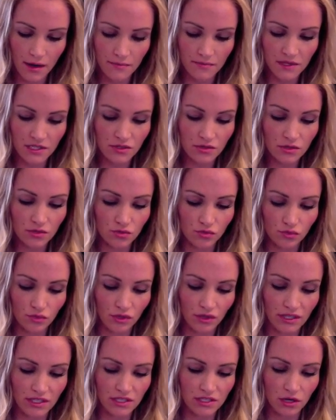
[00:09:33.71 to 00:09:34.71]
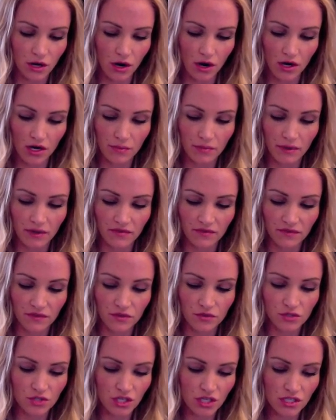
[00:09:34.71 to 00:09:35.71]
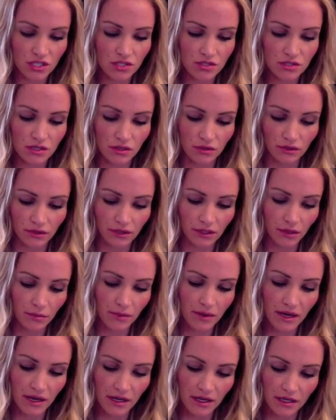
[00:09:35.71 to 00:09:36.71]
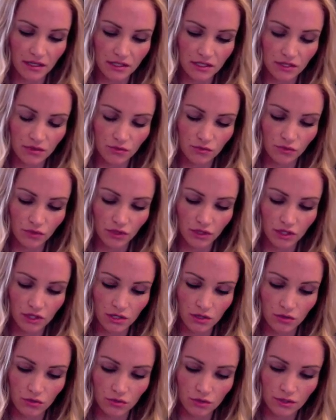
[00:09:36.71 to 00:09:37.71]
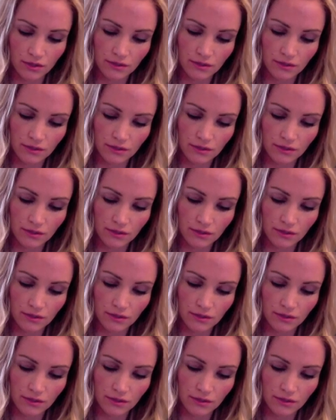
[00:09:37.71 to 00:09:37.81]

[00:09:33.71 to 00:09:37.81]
this one's really dark, but if you just use a little bit, it's really cute.